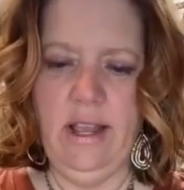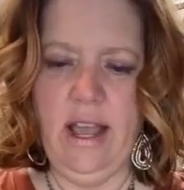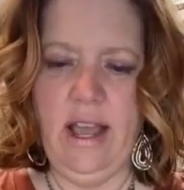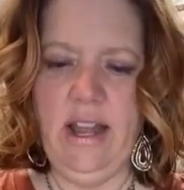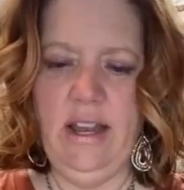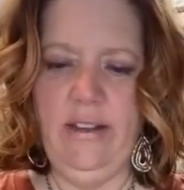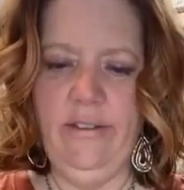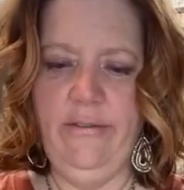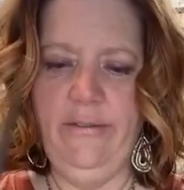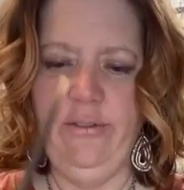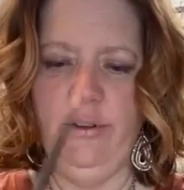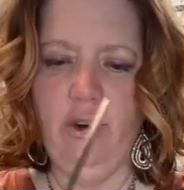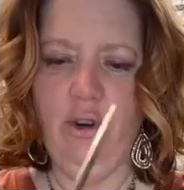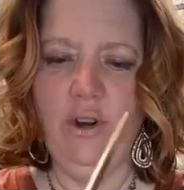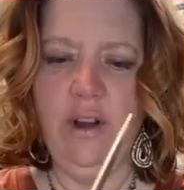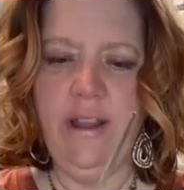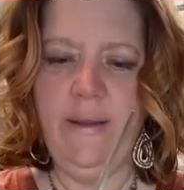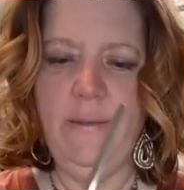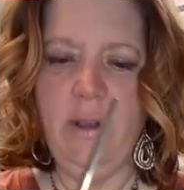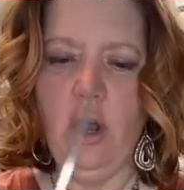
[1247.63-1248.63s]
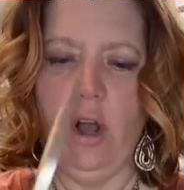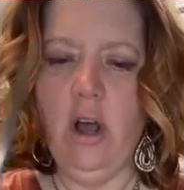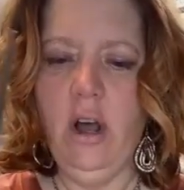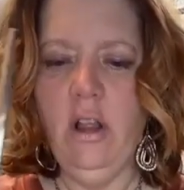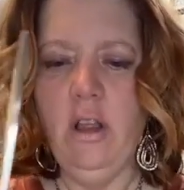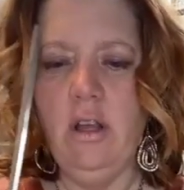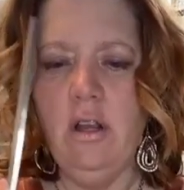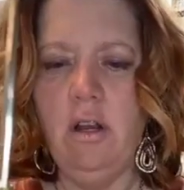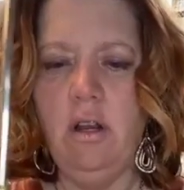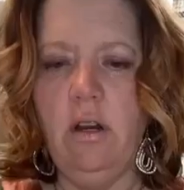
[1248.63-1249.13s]
like kind of cream
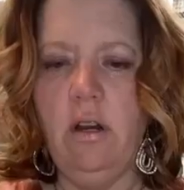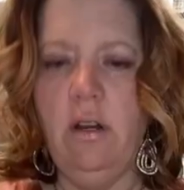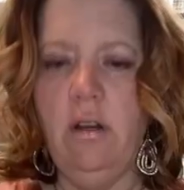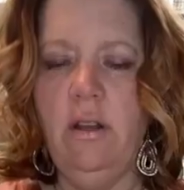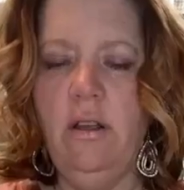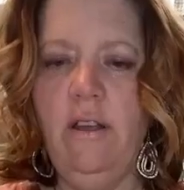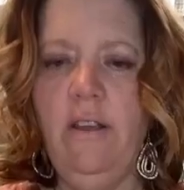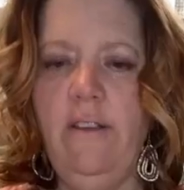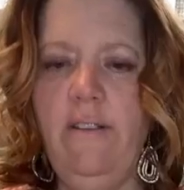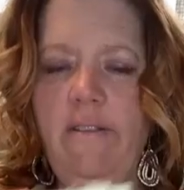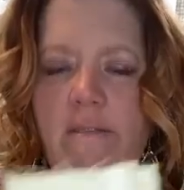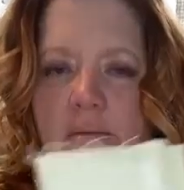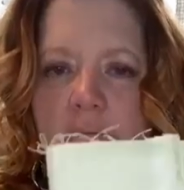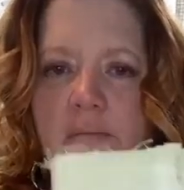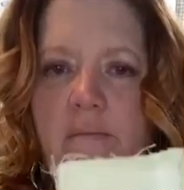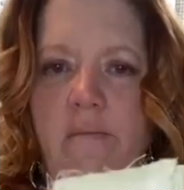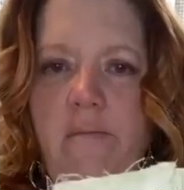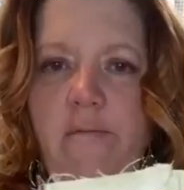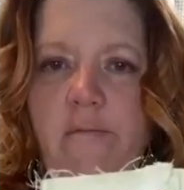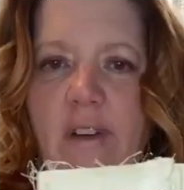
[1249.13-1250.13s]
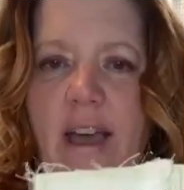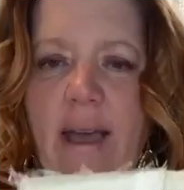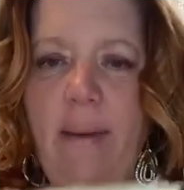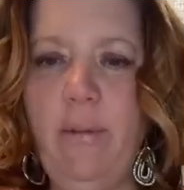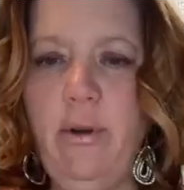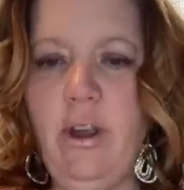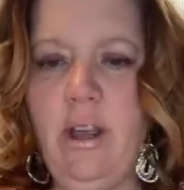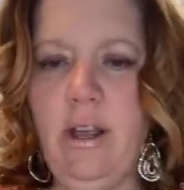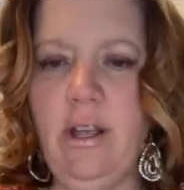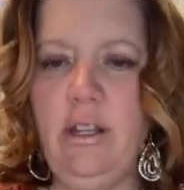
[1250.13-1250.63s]
color
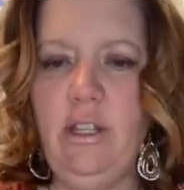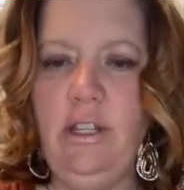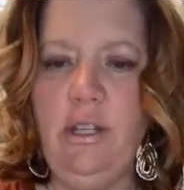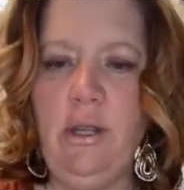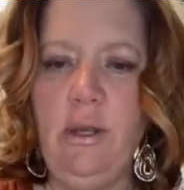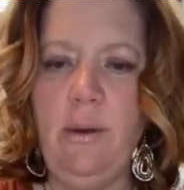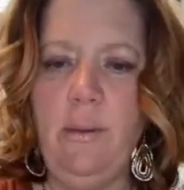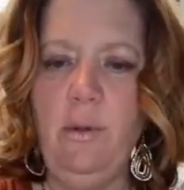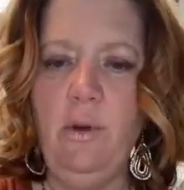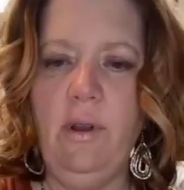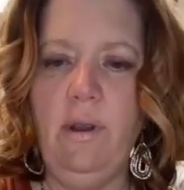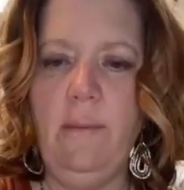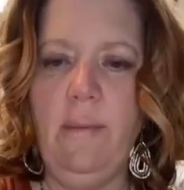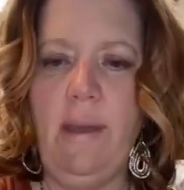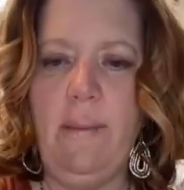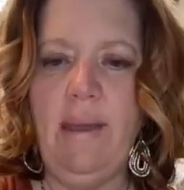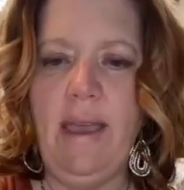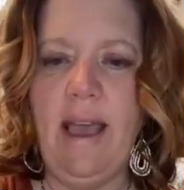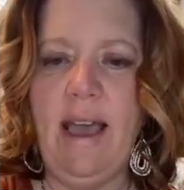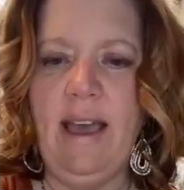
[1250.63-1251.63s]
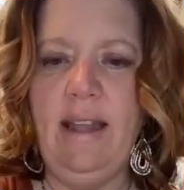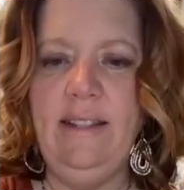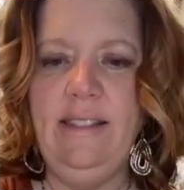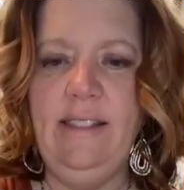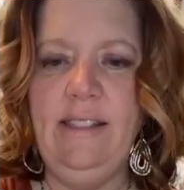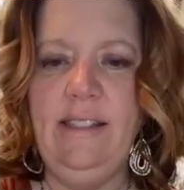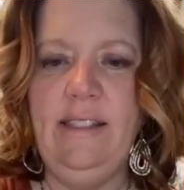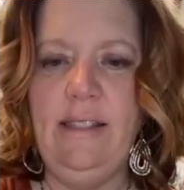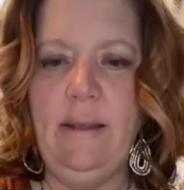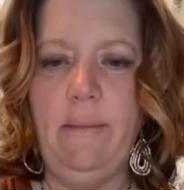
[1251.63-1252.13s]
fabric too. I'm going to maybe
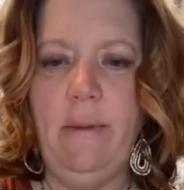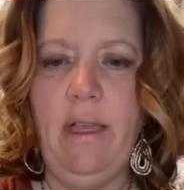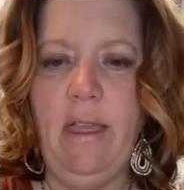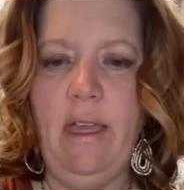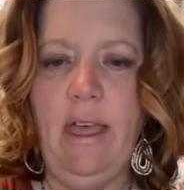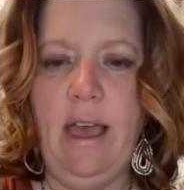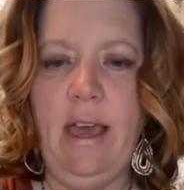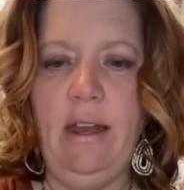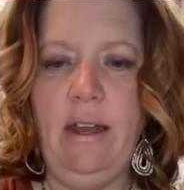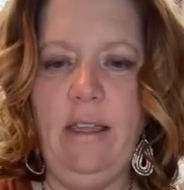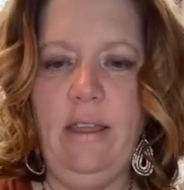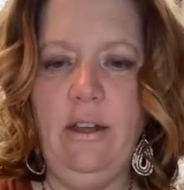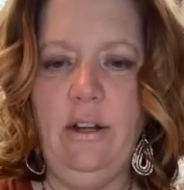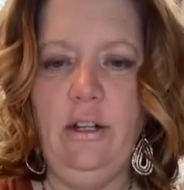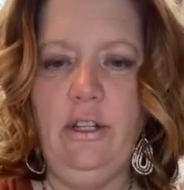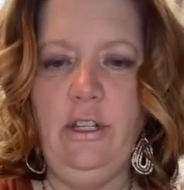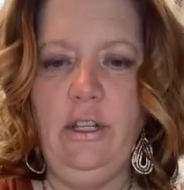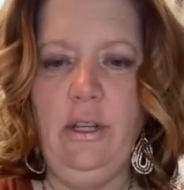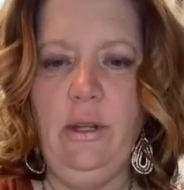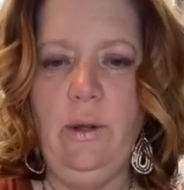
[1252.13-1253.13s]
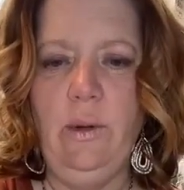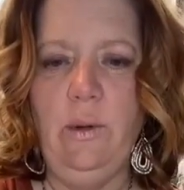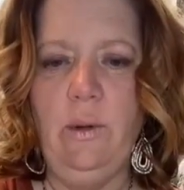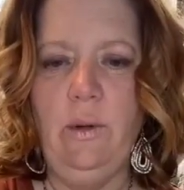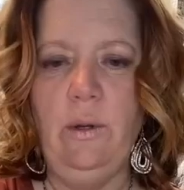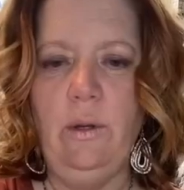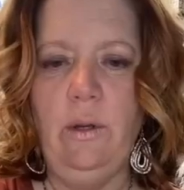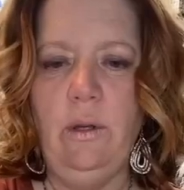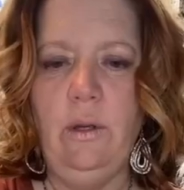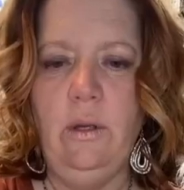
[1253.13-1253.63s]
add some of that in there
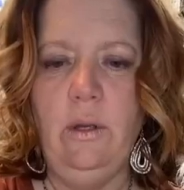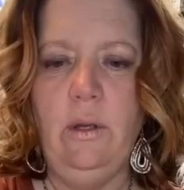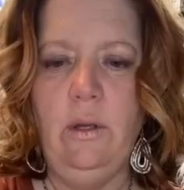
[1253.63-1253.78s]
too.